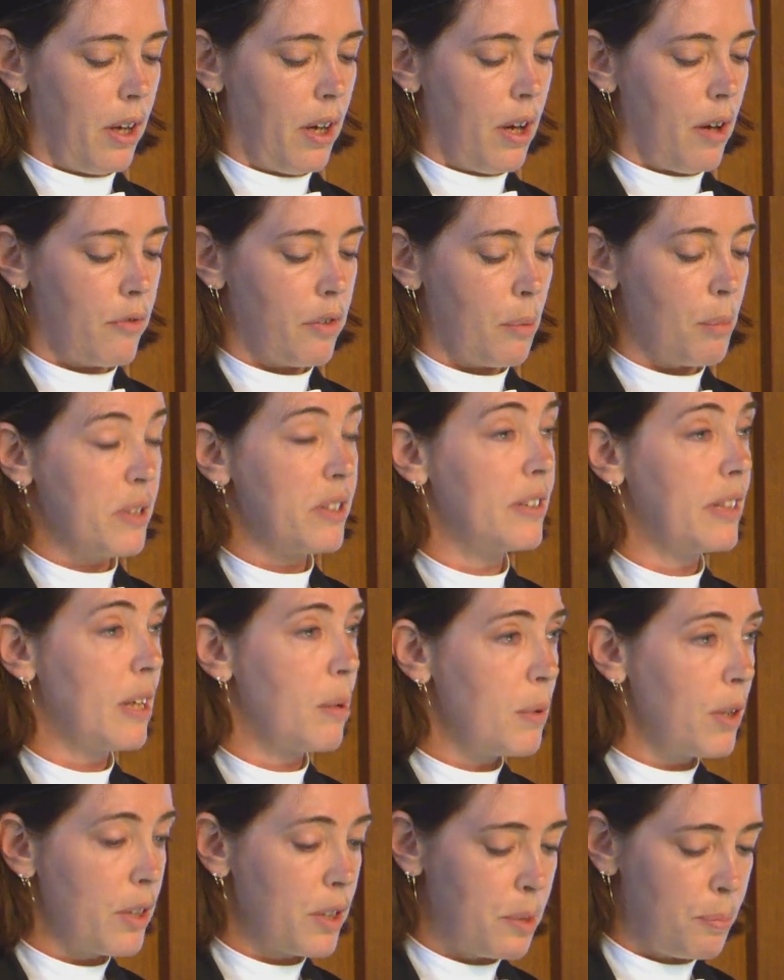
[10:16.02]
from a
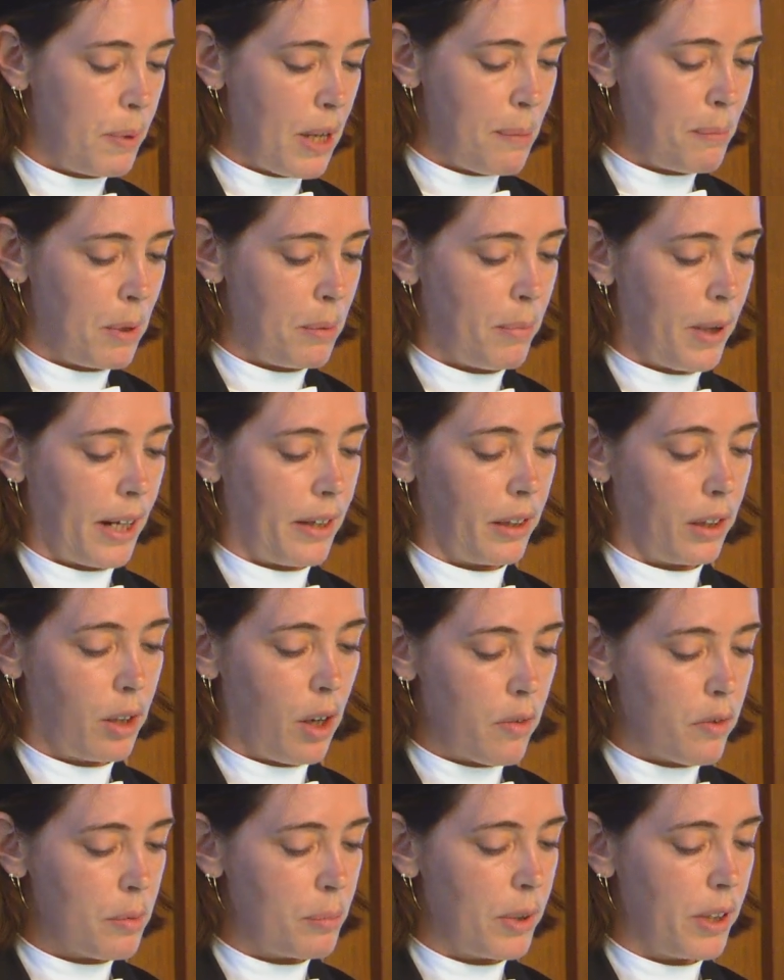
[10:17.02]
stimulus payment by the
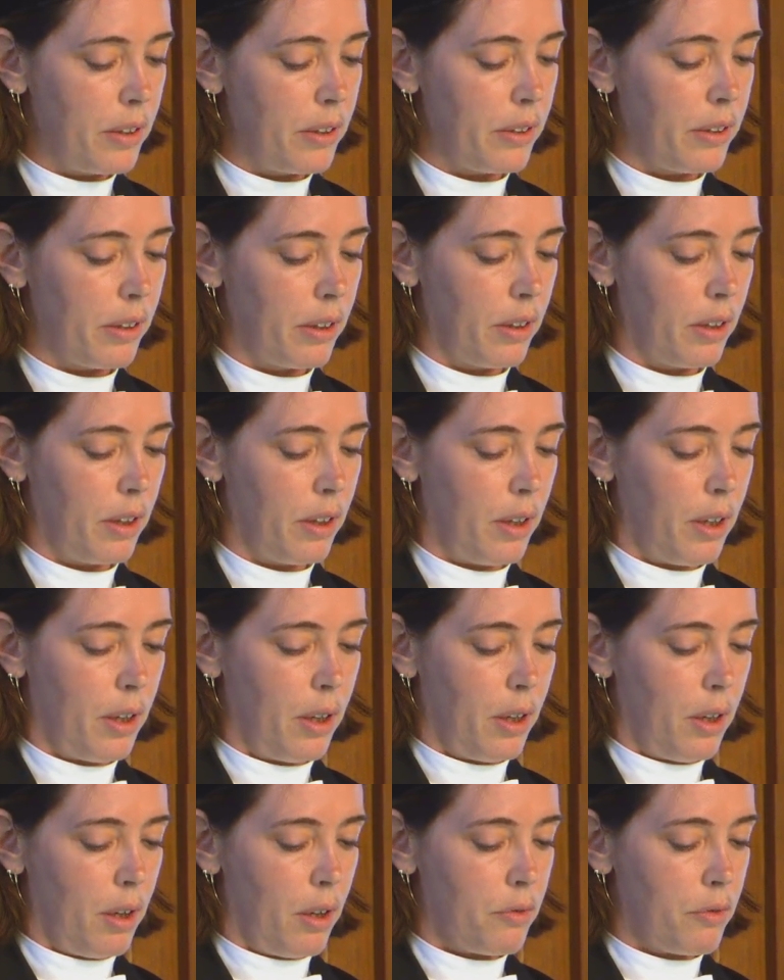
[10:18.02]
government,
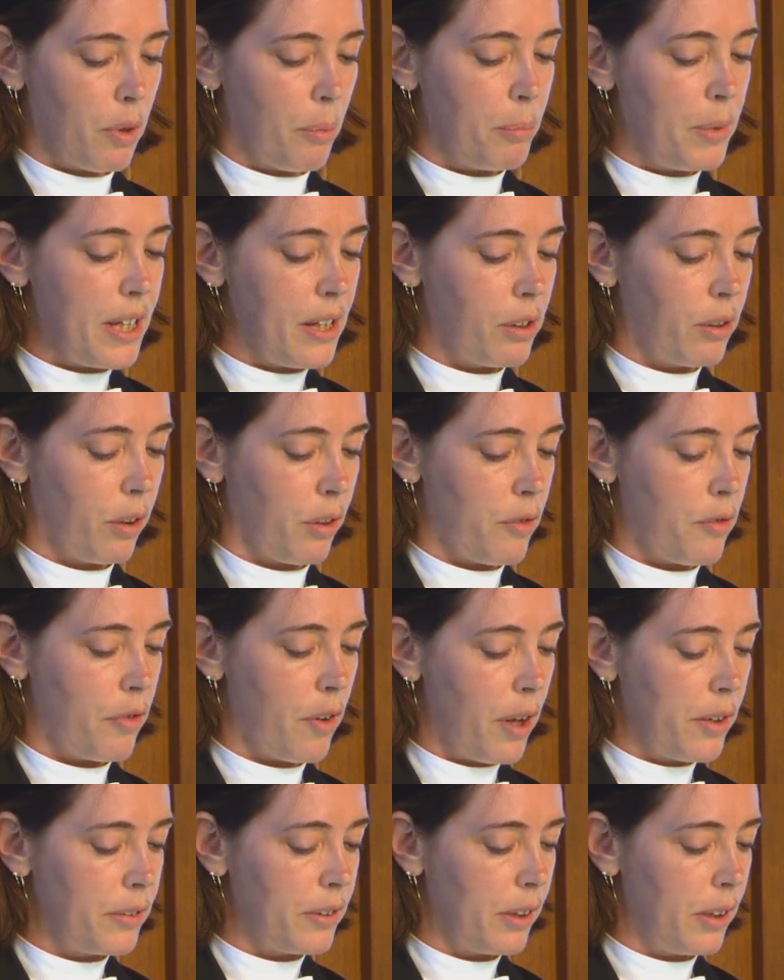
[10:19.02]
from being
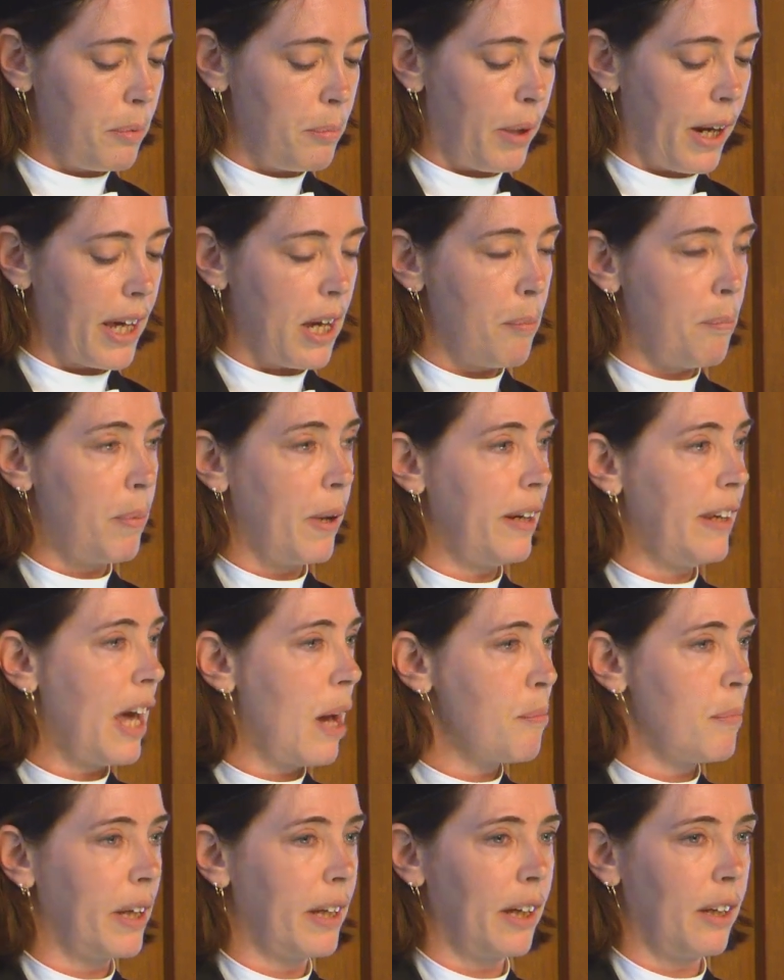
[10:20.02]
confronted by a
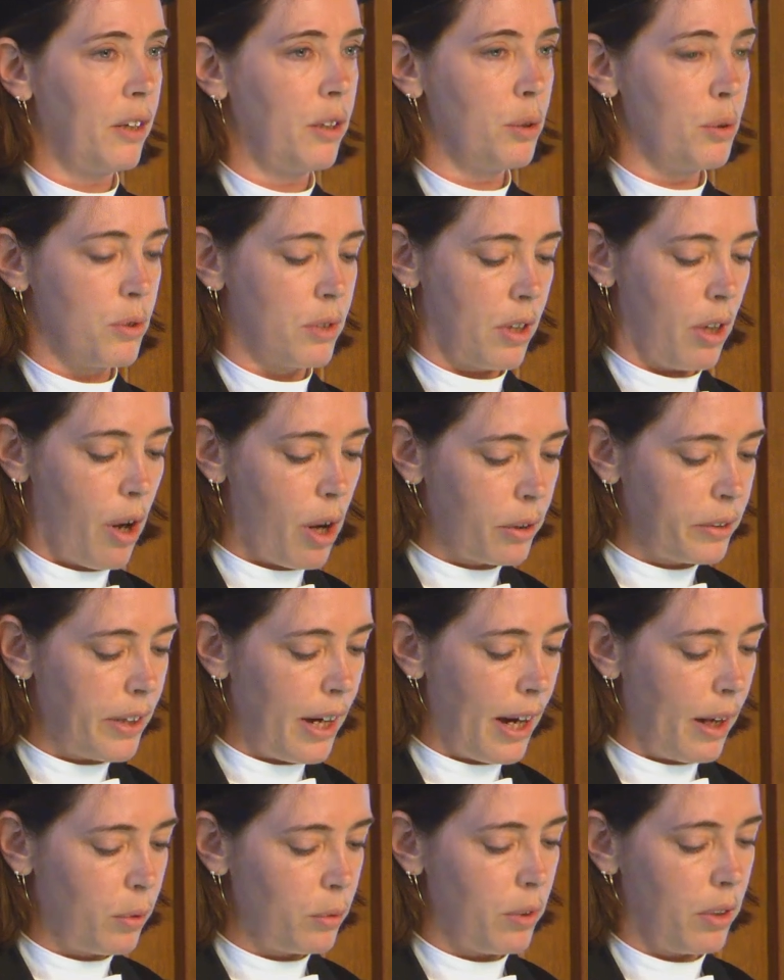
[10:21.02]
pandemic-induced
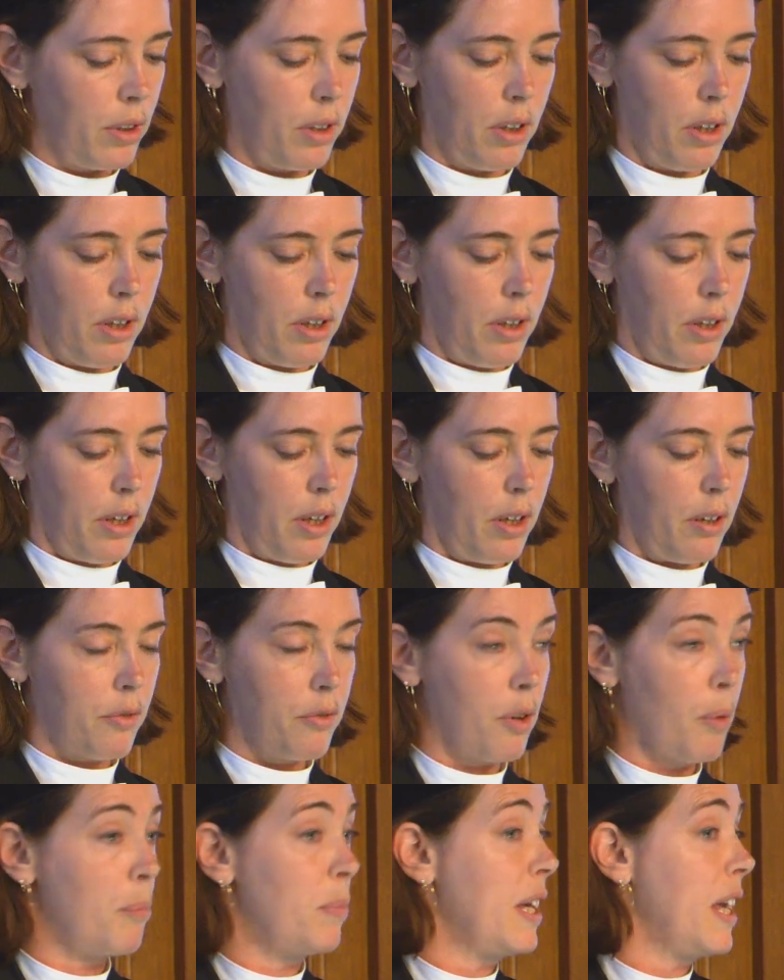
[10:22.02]
lockdown,
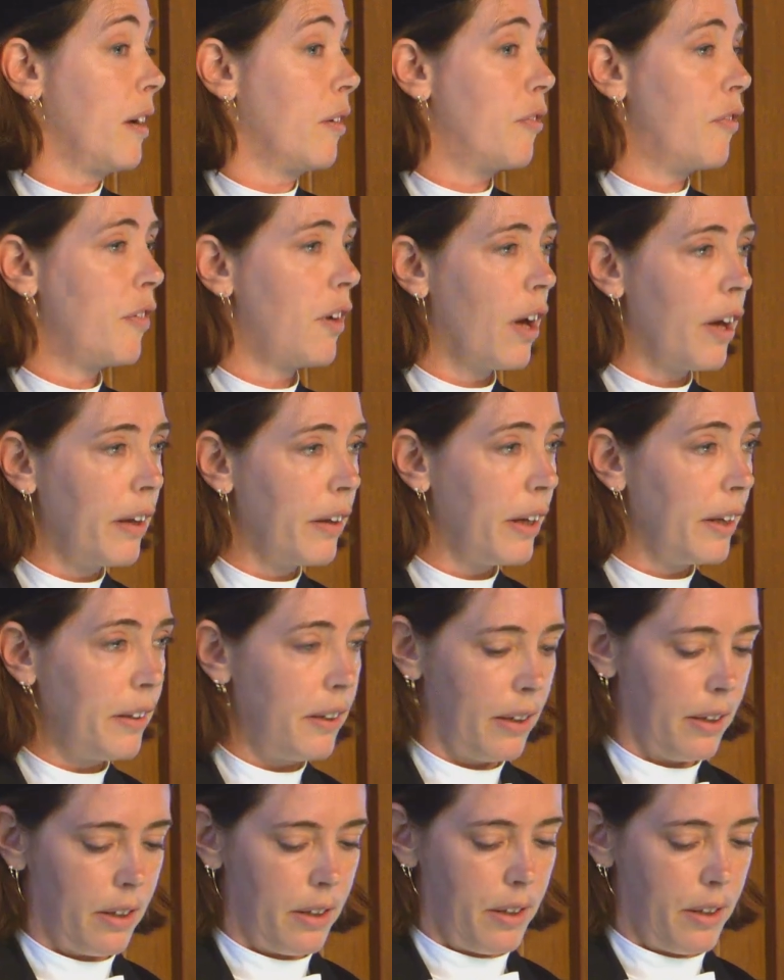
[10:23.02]
from being flooded.